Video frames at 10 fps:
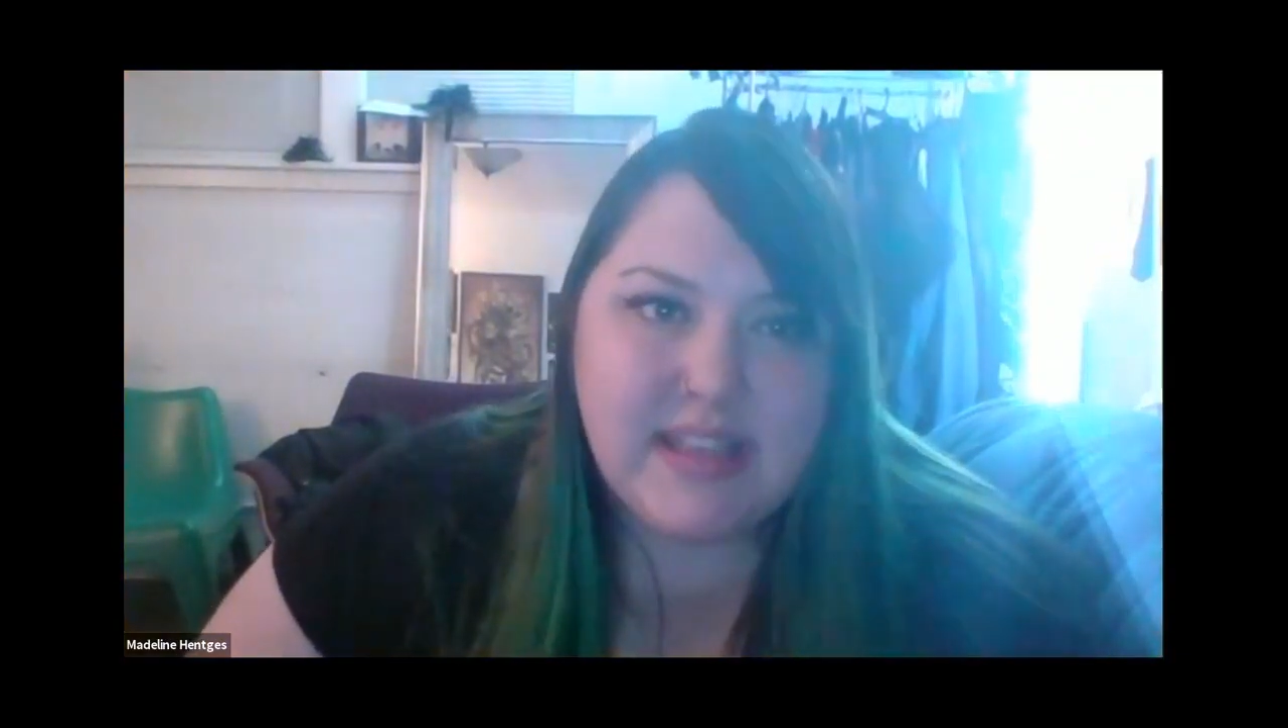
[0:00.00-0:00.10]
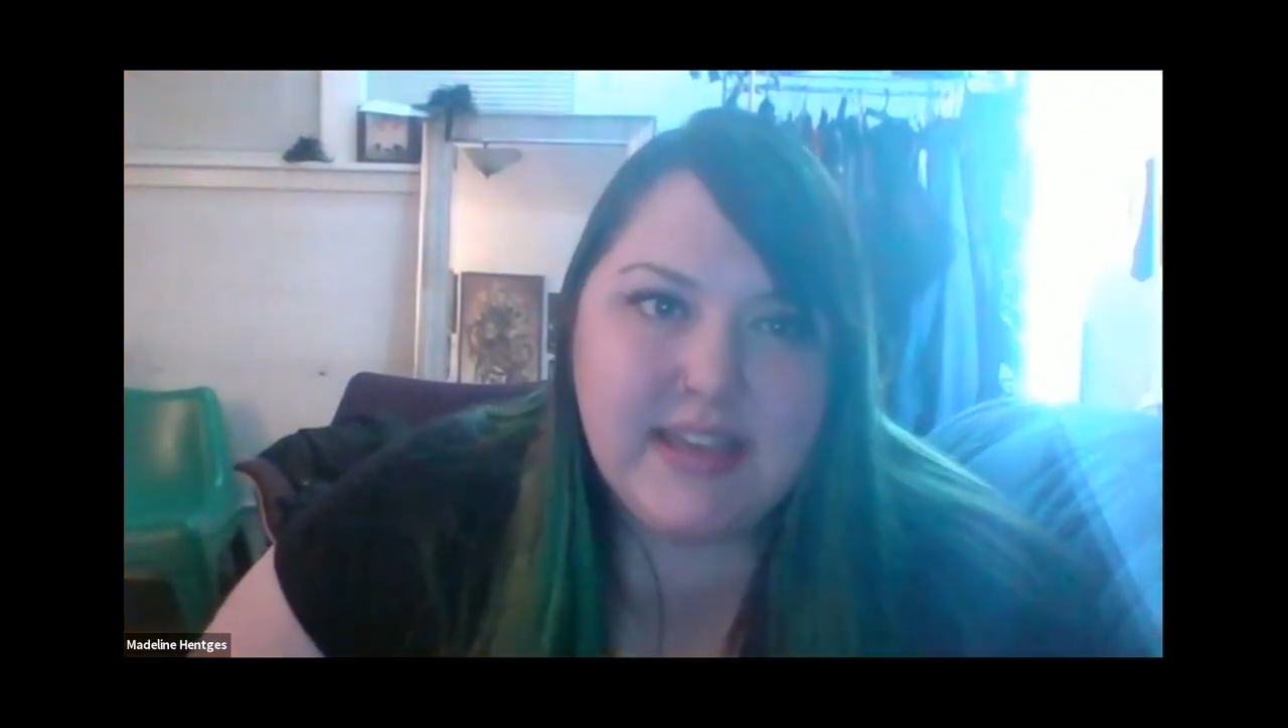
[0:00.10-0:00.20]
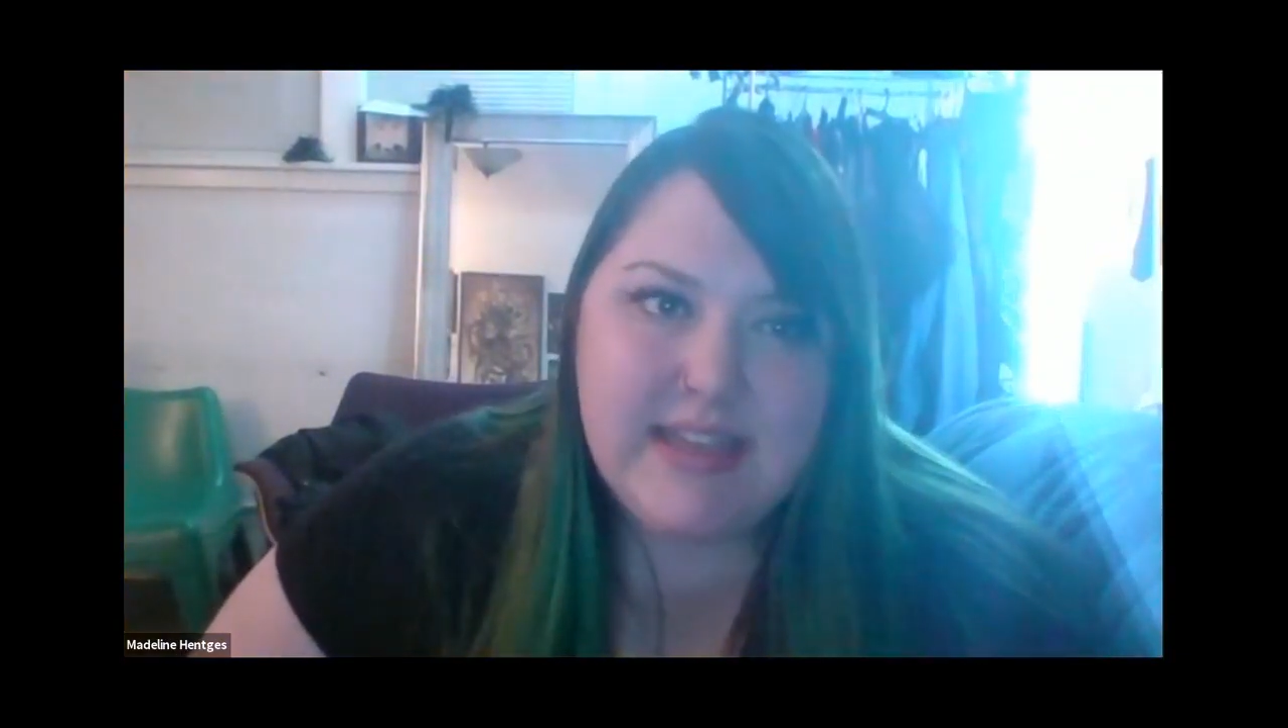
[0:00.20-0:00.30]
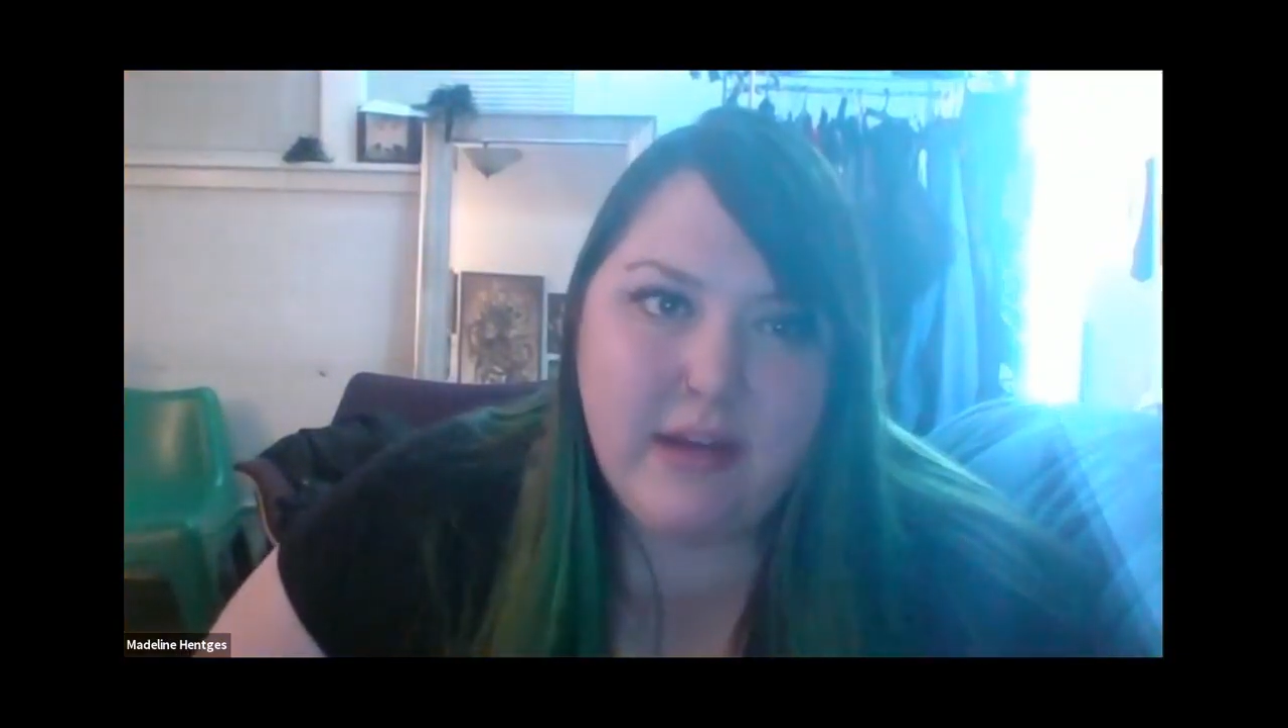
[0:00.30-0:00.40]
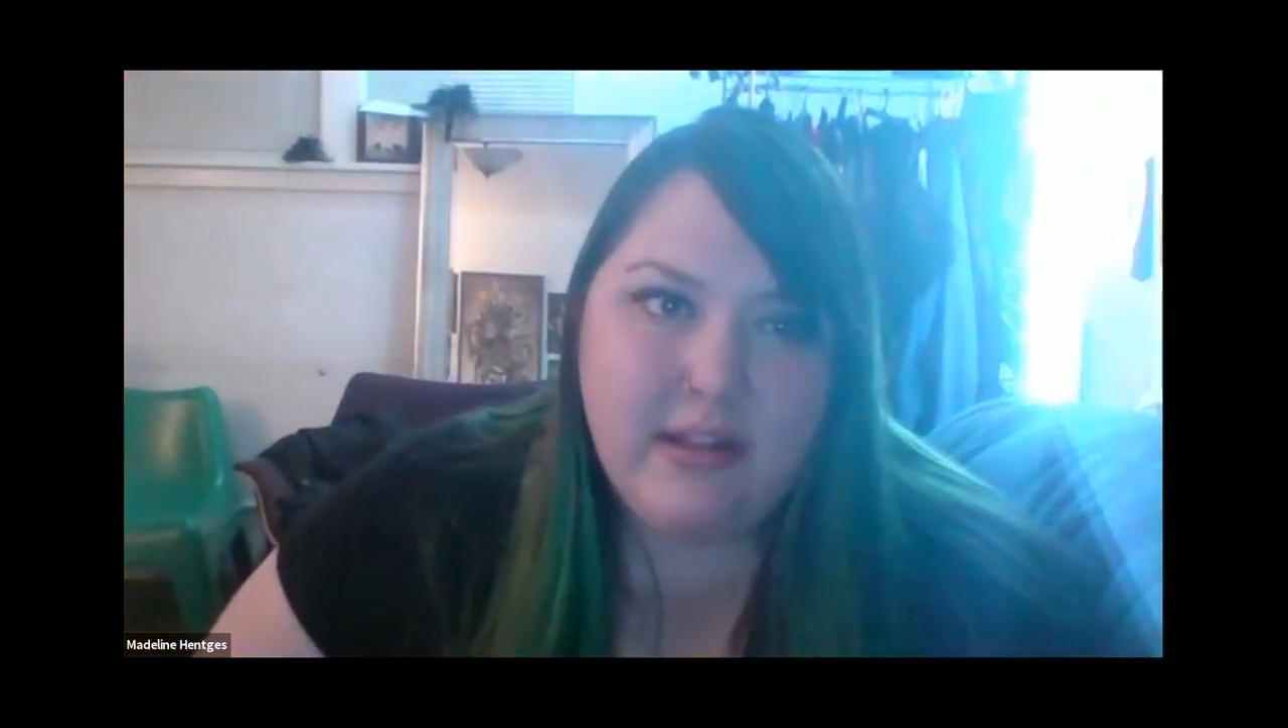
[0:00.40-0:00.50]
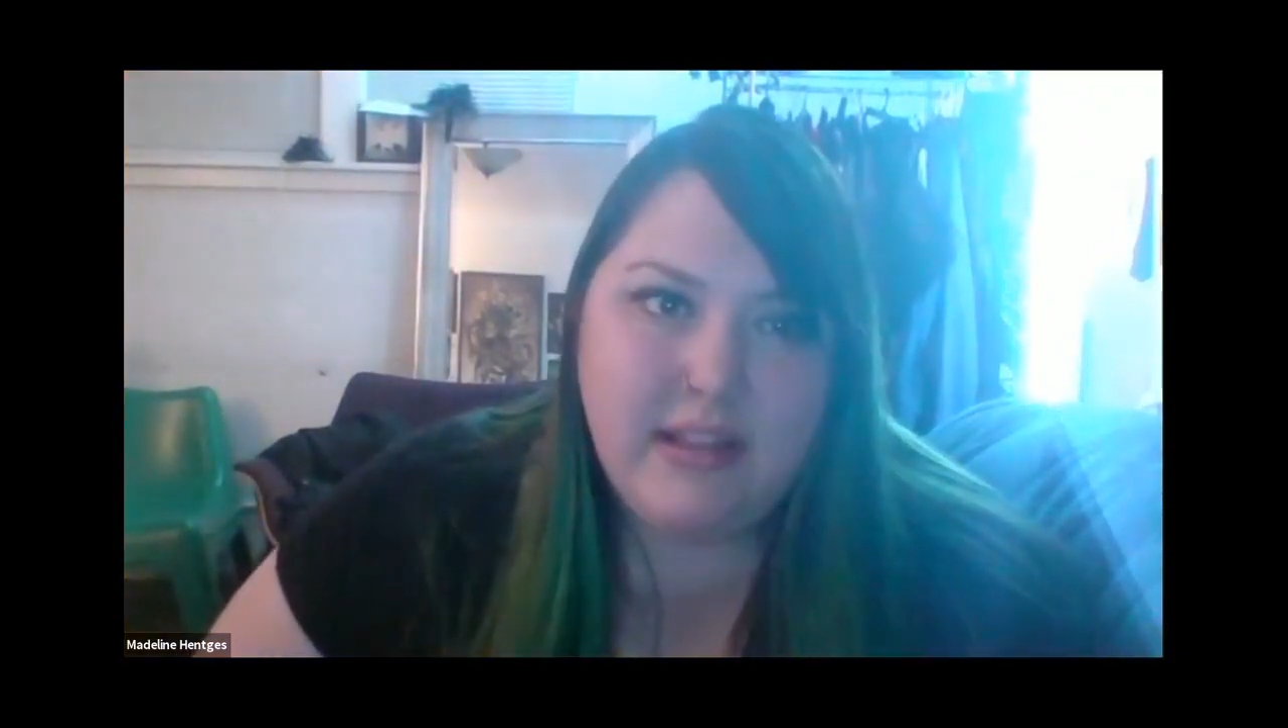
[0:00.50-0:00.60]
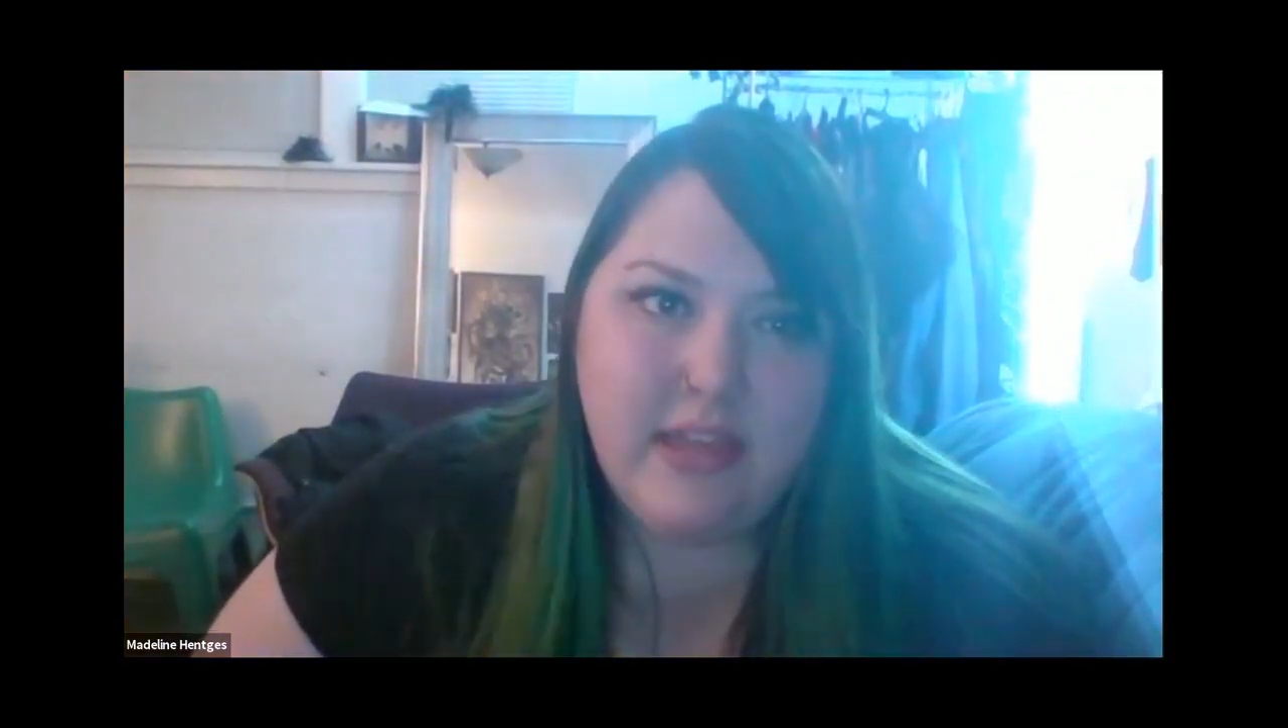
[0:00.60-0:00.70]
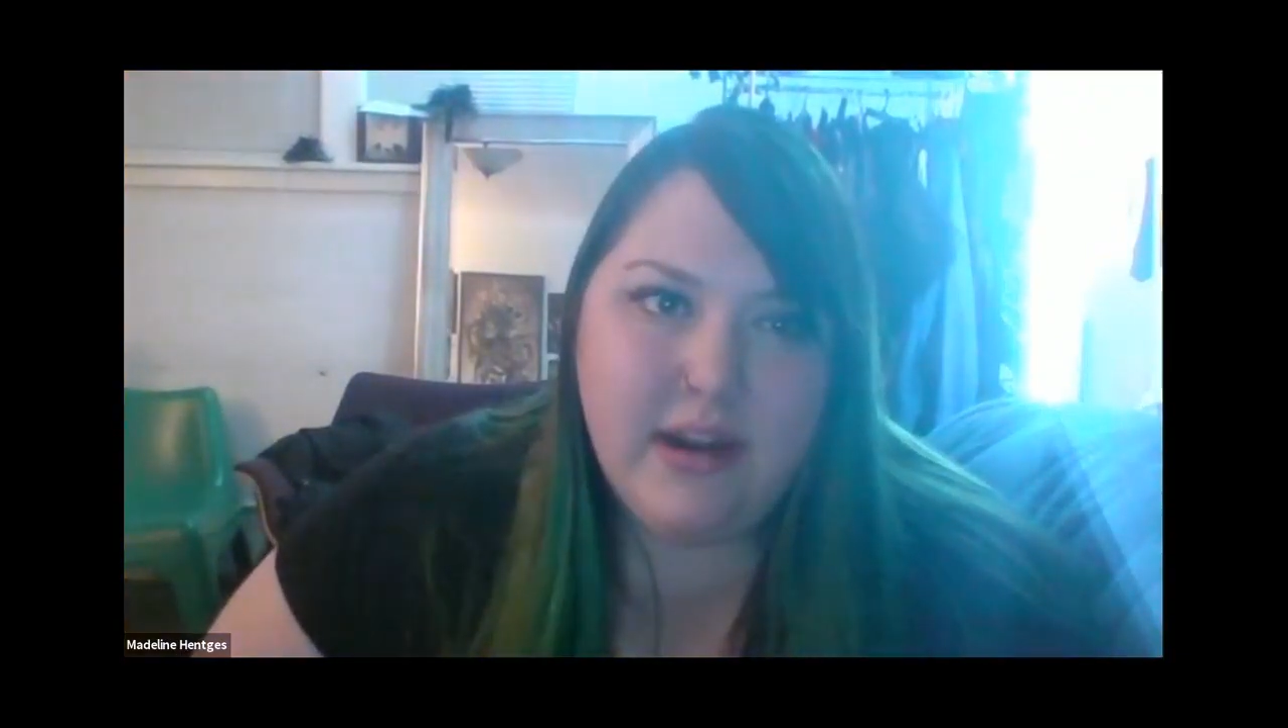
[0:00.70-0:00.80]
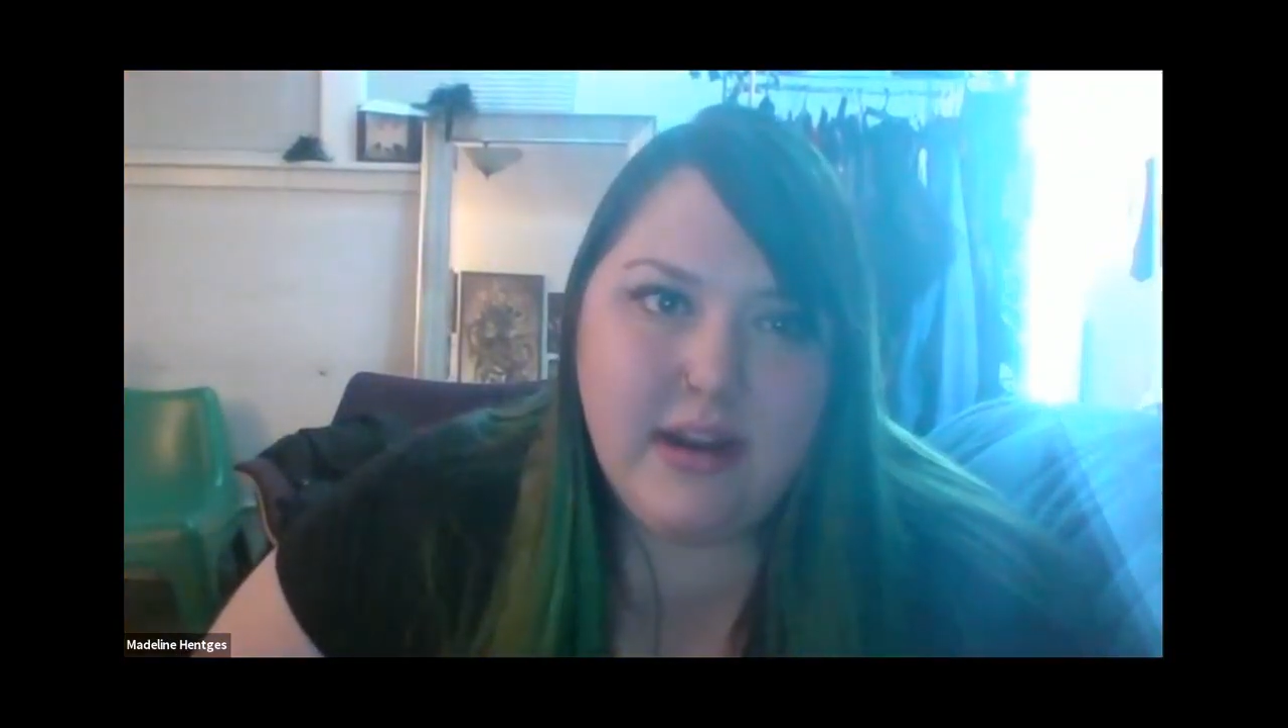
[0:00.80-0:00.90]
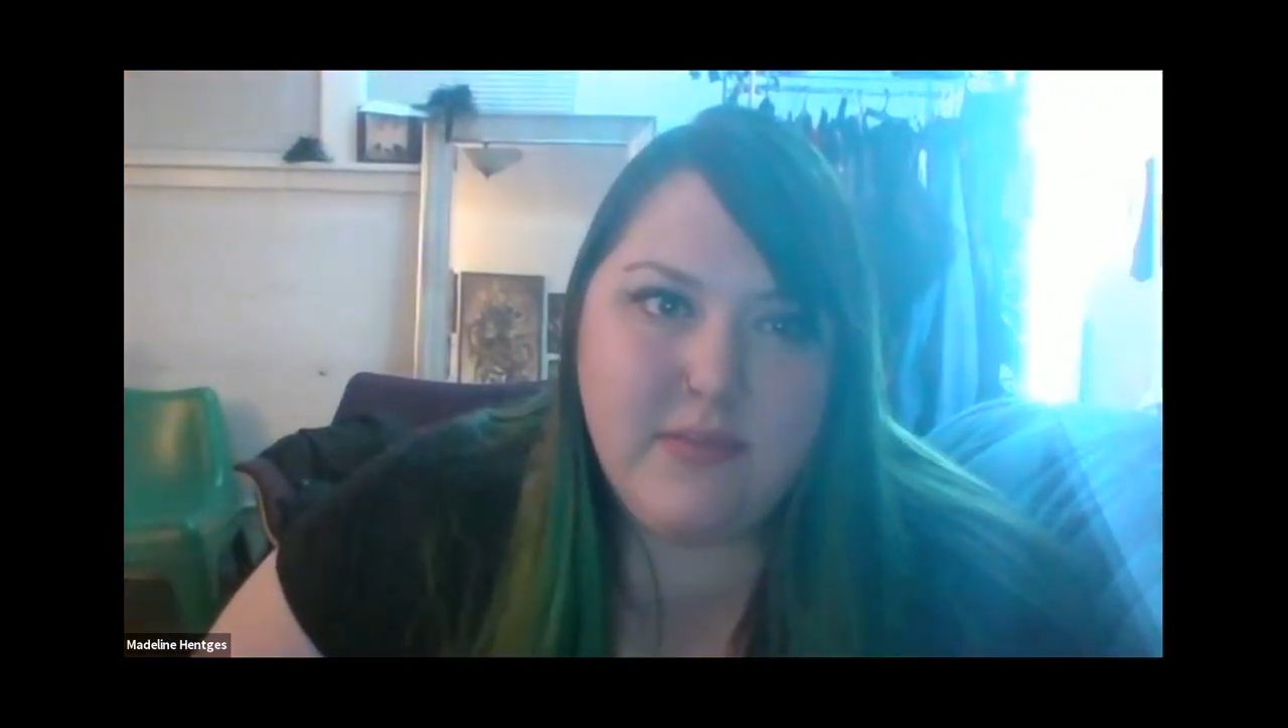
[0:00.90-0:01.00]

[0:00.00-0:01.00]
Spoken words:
like down on the other